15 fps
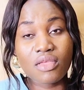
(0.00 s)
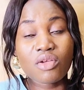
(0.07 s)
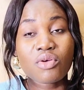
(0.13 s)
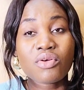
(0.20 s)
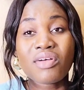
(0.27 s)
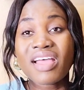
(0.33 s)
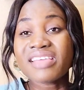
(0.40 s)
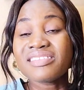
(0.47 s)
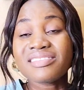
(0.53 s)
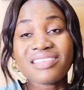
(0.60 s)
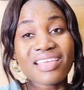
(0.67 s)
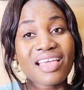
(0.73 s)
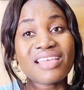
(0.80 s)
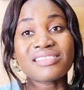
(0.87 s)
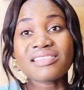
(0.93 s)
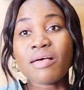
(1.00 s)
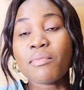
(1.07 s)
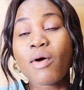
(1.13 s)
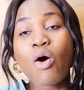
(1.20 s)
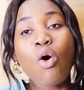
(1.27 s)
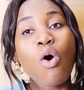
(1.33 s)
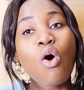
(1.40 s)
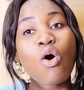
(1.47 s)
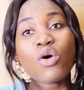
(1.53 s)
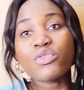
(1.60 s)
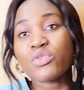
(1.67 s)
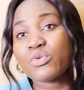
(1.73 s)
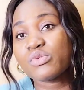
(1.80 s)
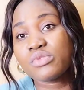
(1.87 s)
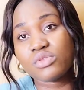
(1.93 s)
Christ cares about all
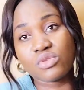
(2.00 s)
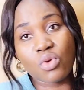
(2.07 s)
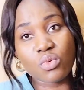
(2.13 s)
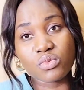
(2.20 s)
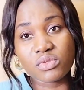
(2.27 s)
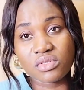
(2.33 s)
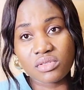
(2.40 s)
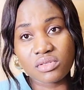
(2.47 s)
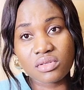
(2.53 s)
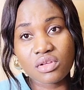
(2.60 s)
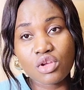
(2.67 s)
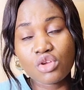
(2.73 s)
those souls.